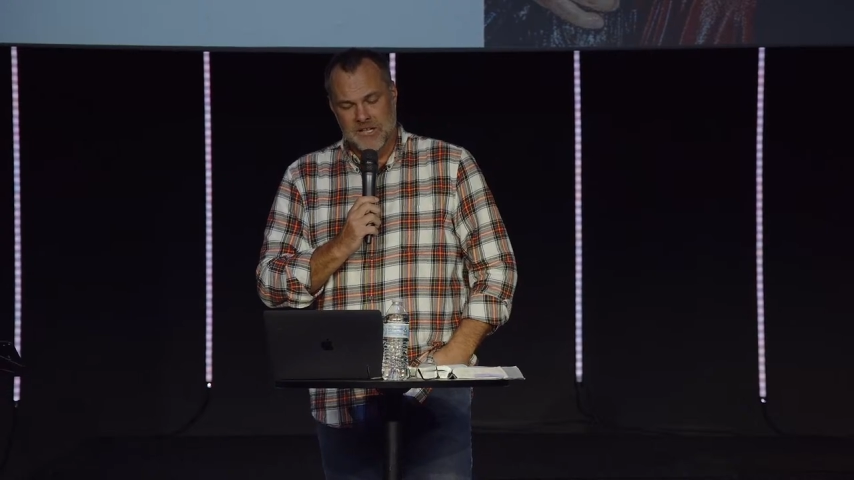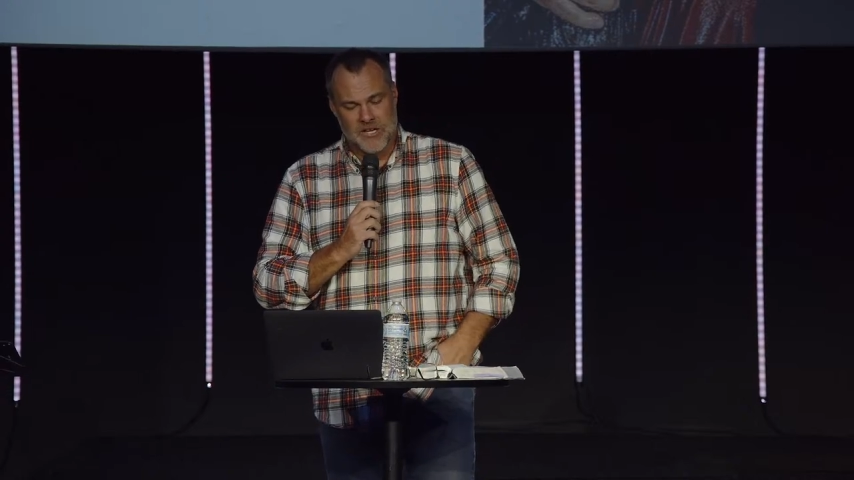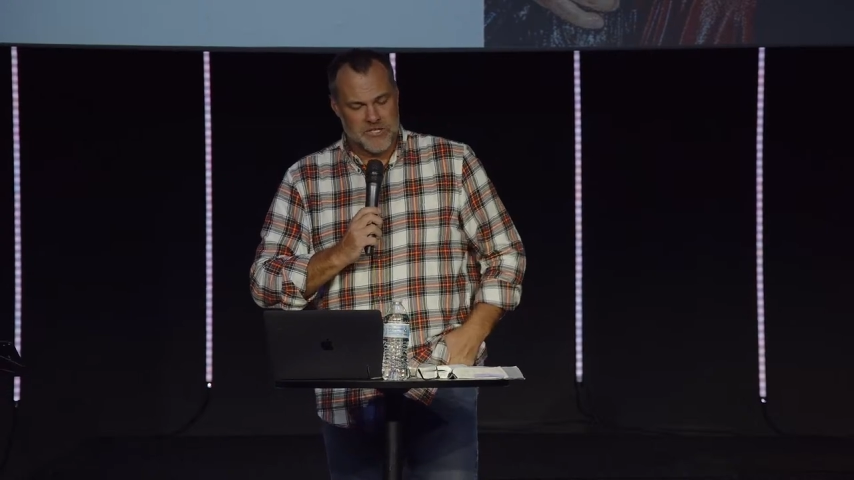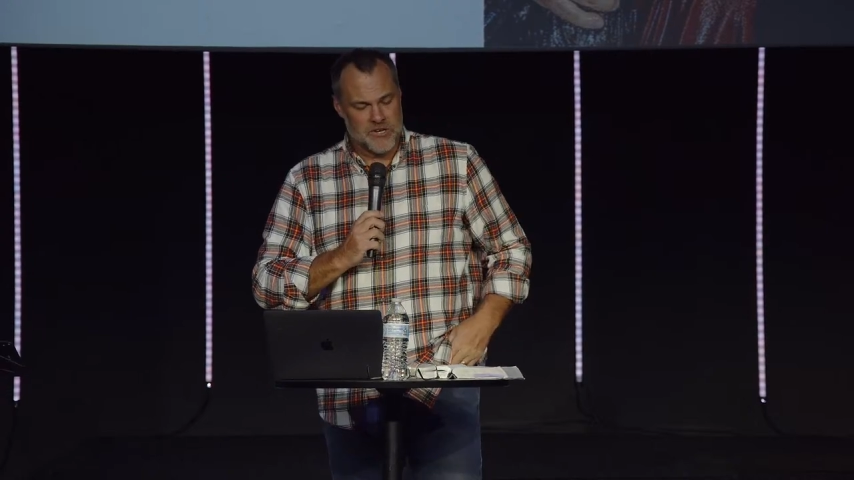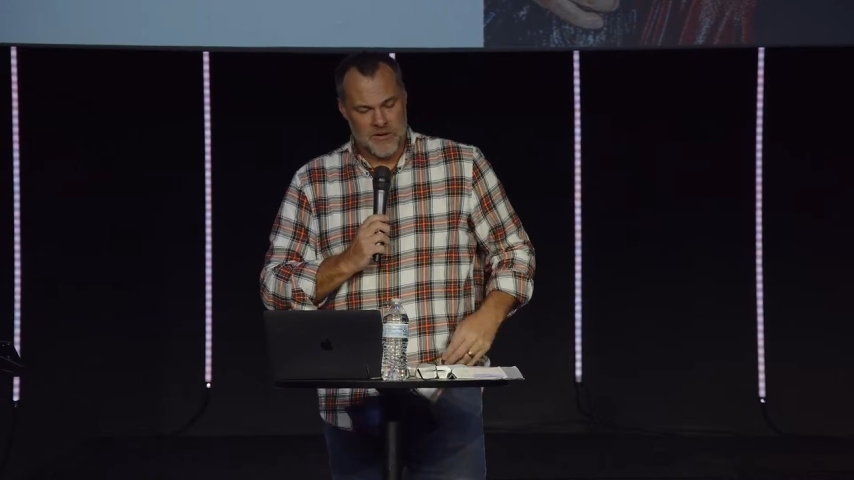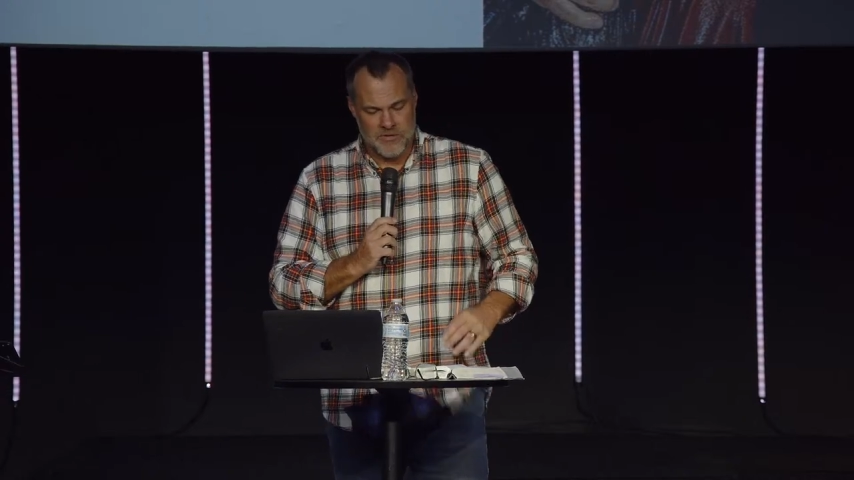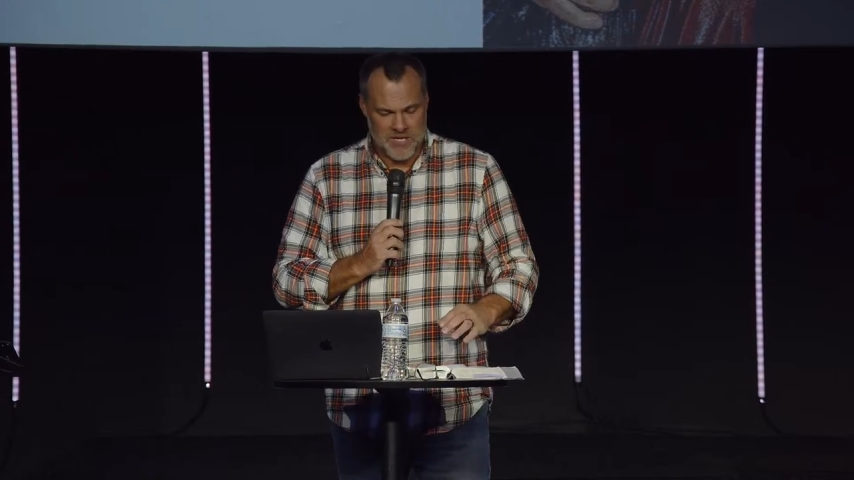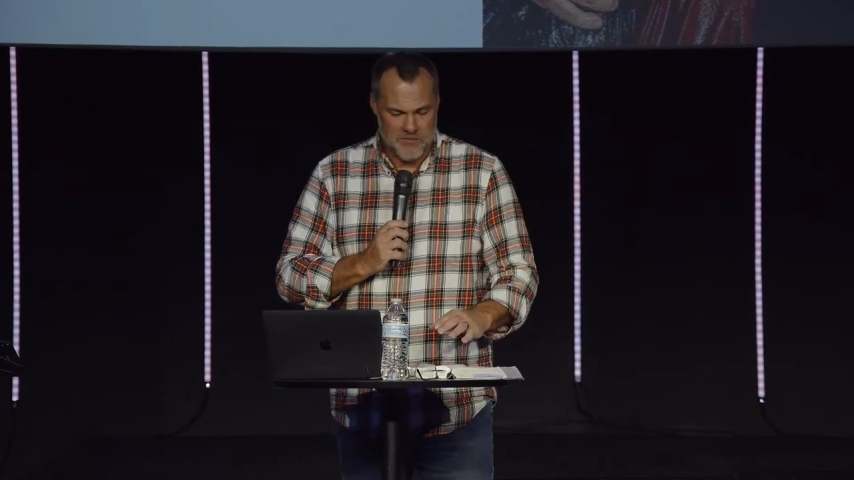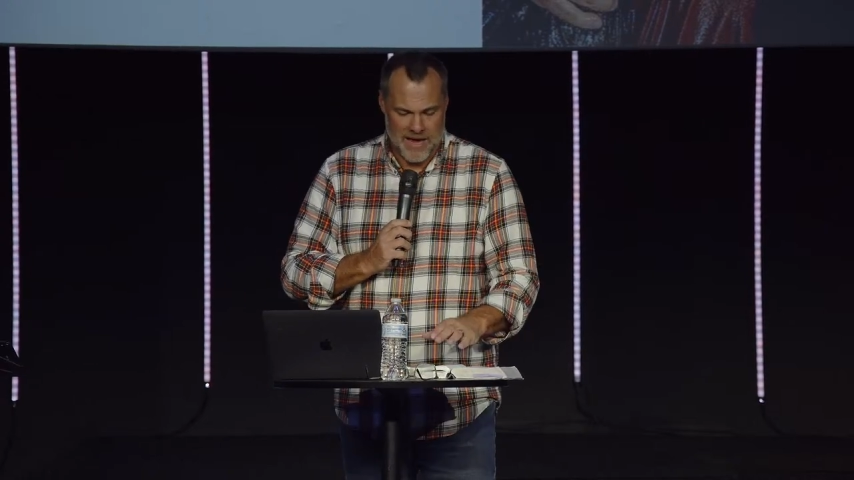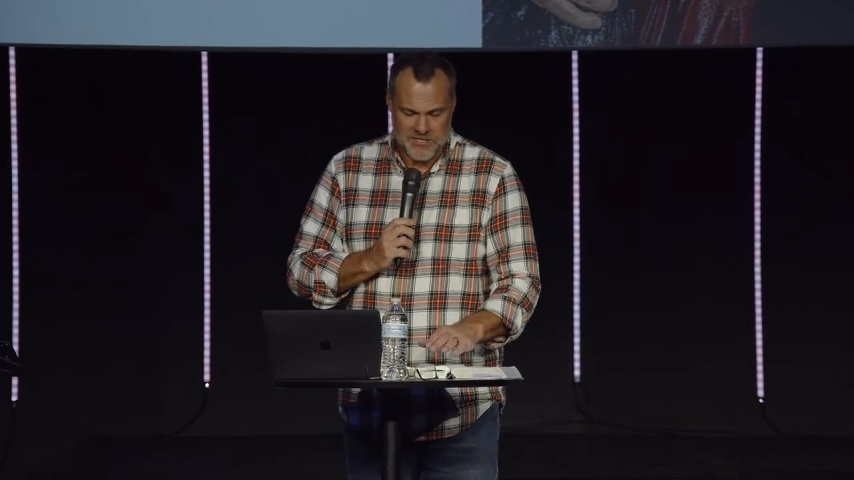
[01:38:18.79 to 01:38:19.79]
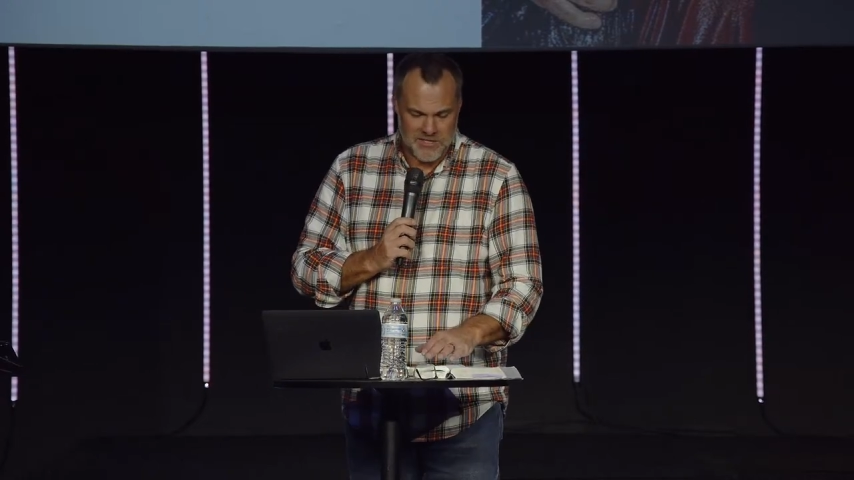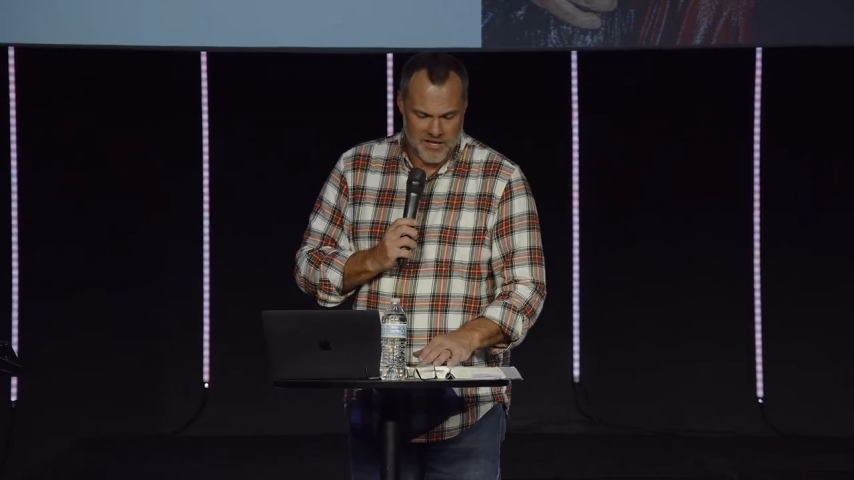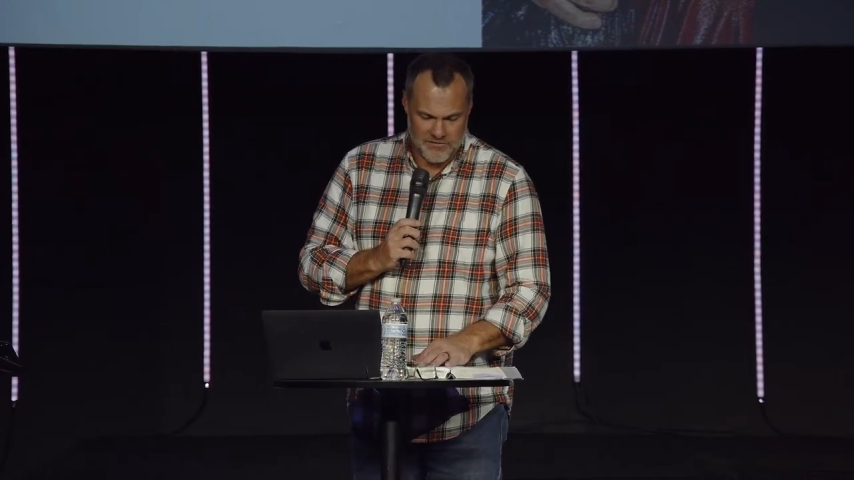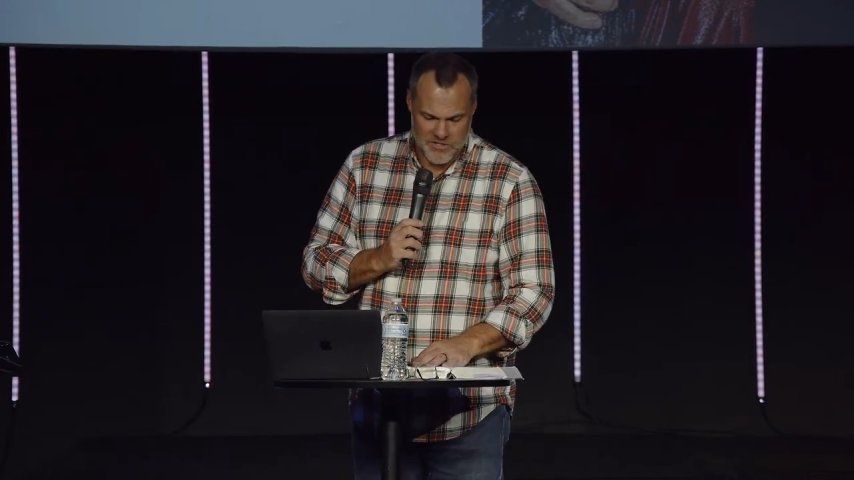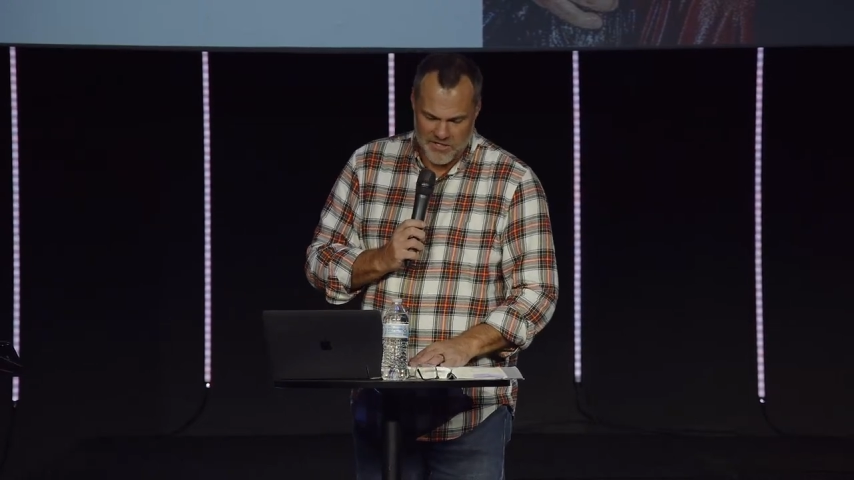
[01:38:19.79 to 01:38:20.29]
Look at your neighbor and say,
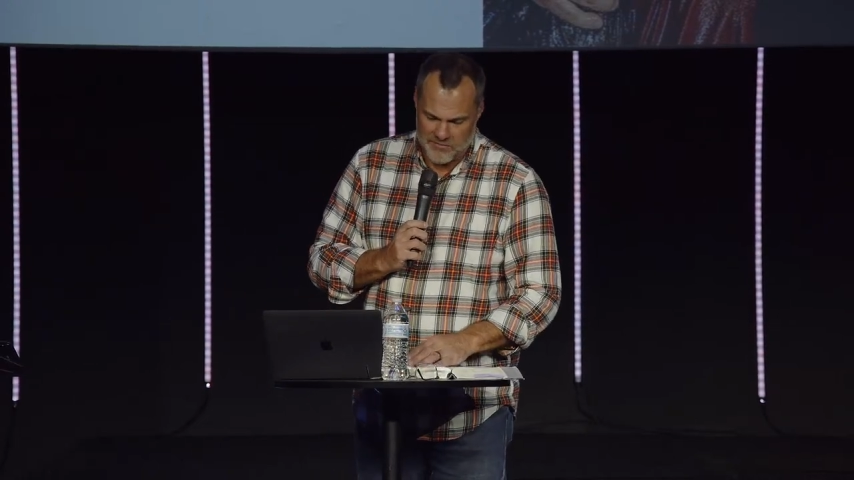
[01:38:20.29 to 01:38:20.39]
pastor loves you.